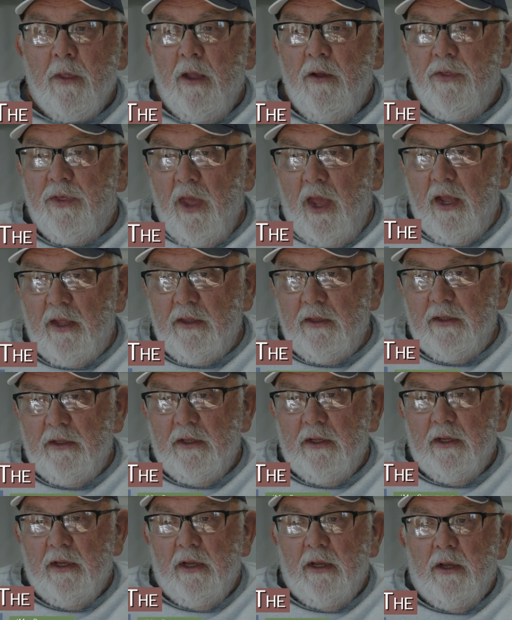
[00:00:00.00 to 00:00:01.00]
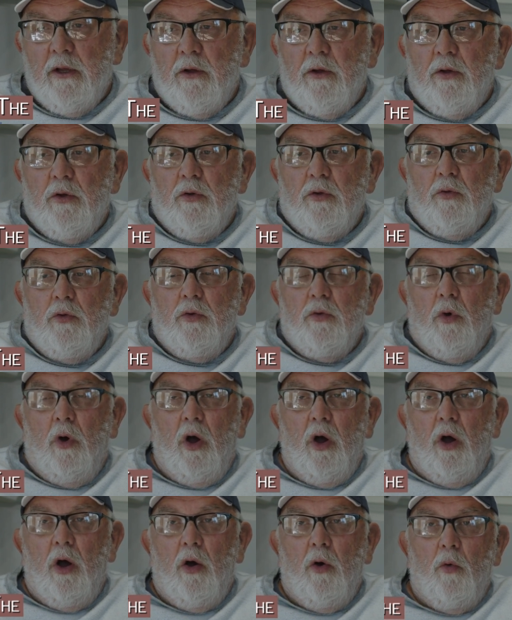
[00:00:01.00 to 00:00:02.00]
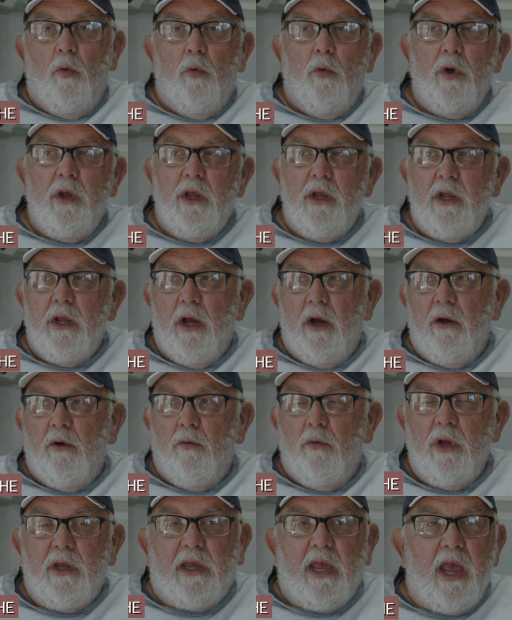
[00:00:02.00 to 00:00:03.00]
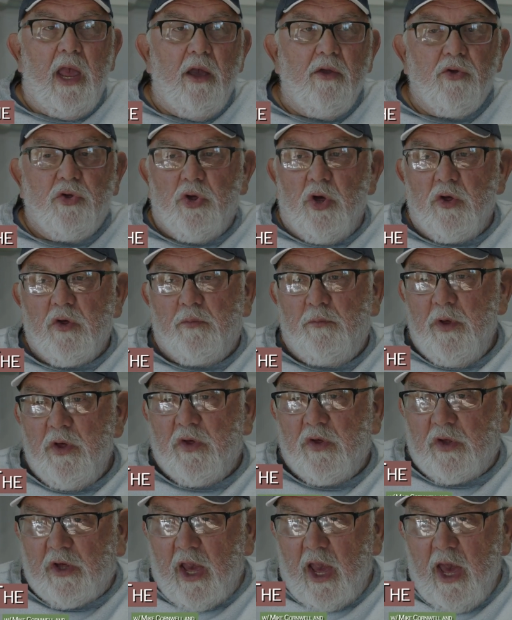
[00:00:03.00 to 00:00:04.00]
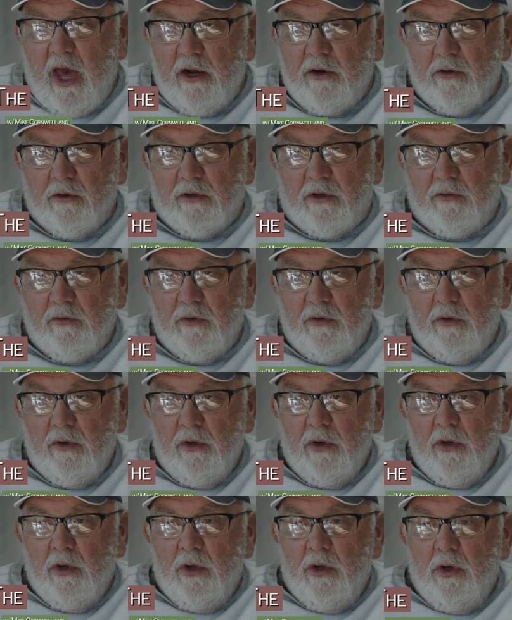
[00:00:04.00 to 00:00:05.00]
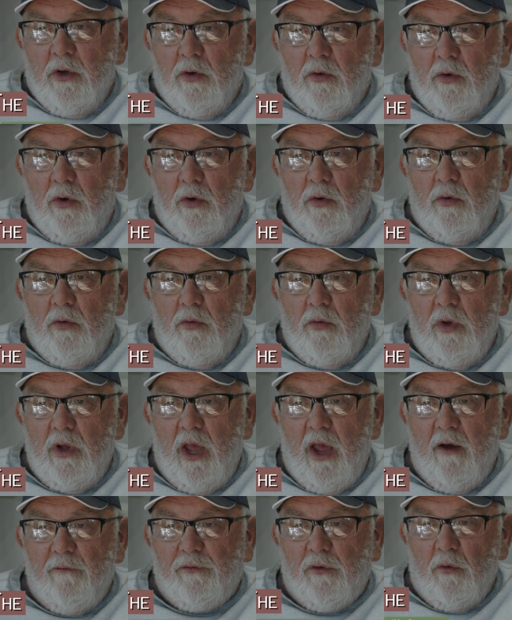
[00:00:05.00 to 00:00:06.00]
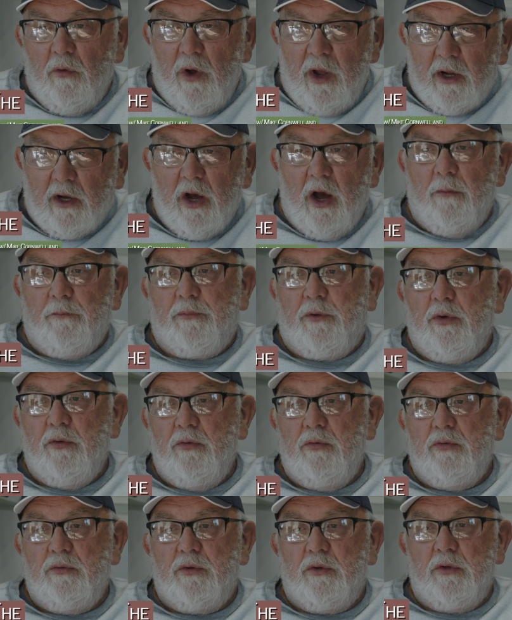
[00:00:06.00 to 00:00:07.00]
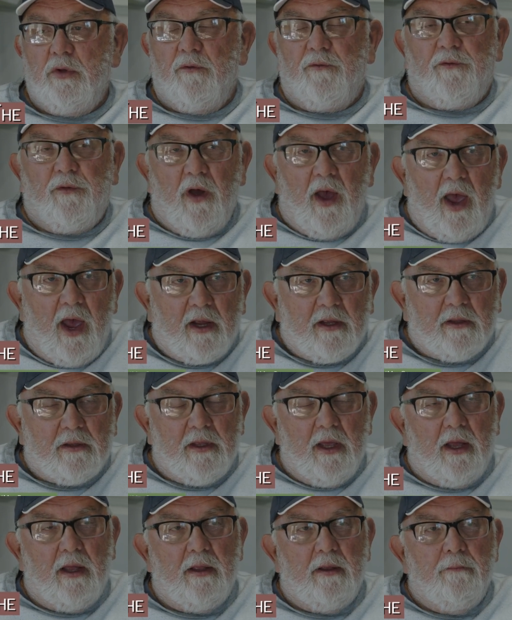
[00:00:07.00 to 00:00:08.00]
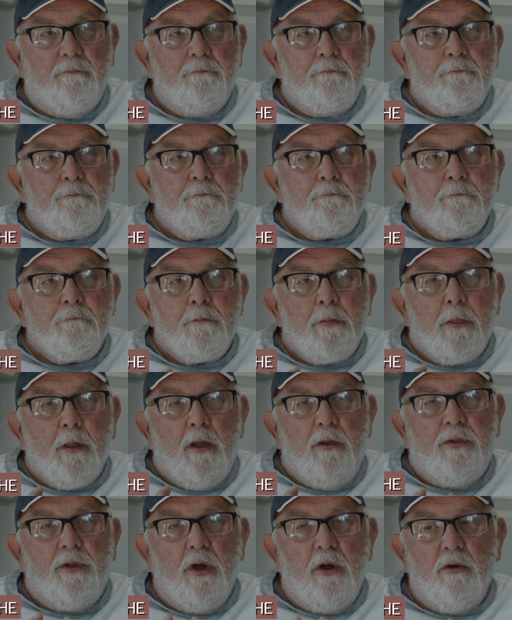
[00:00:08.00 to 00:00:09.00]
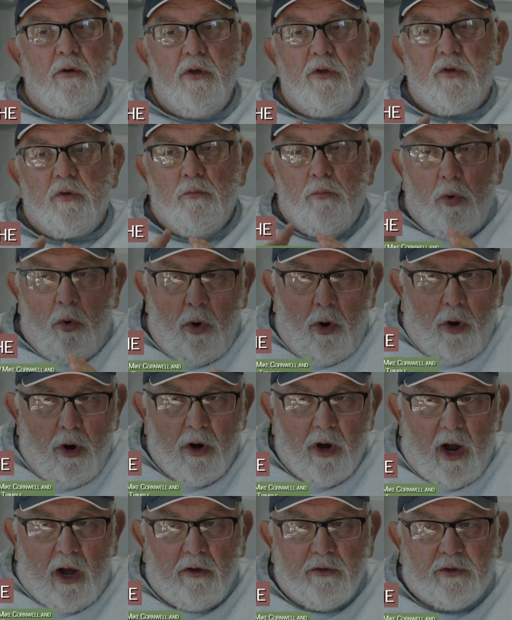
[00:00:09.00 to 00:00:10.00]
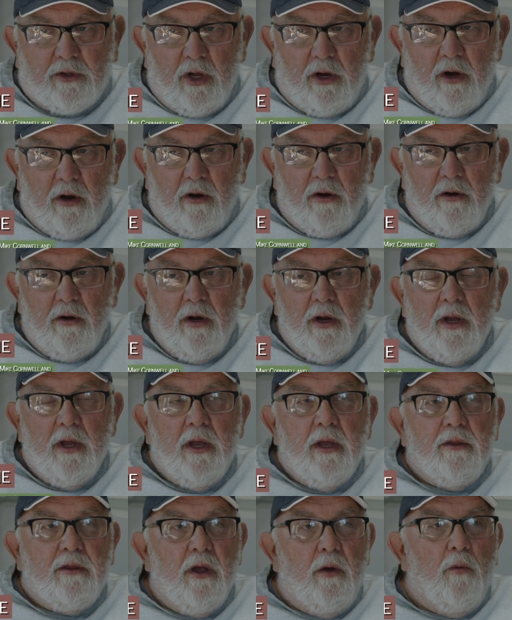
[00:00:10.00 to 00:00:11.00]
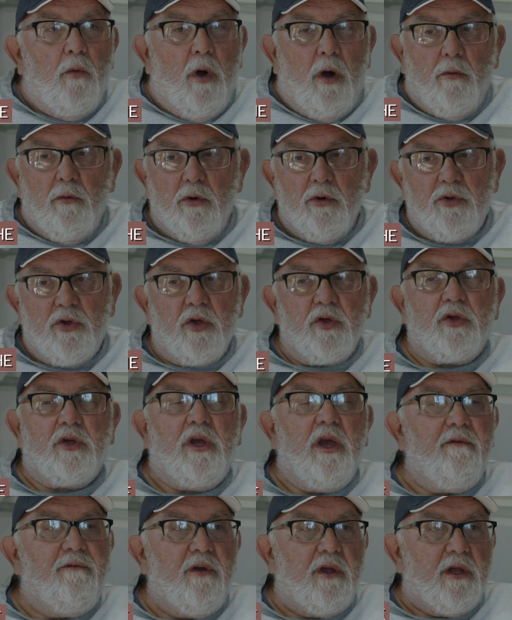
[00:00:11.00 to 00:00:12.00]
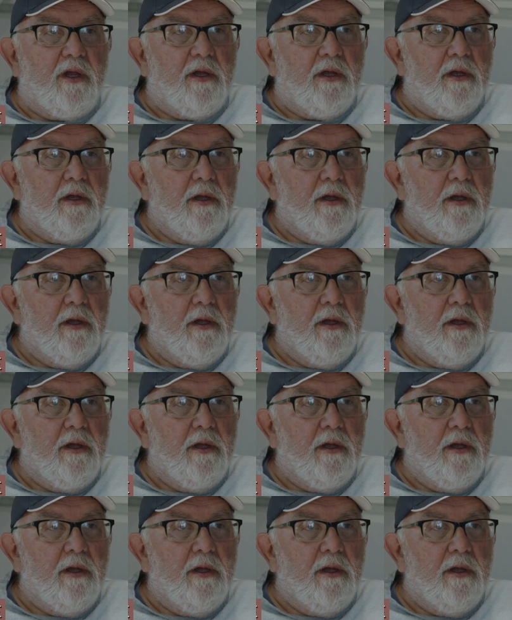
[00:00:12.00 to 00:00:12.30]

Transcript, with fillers: that we can't just be scattered. We have to wake up to the fact that there is more out there than what we're just giving.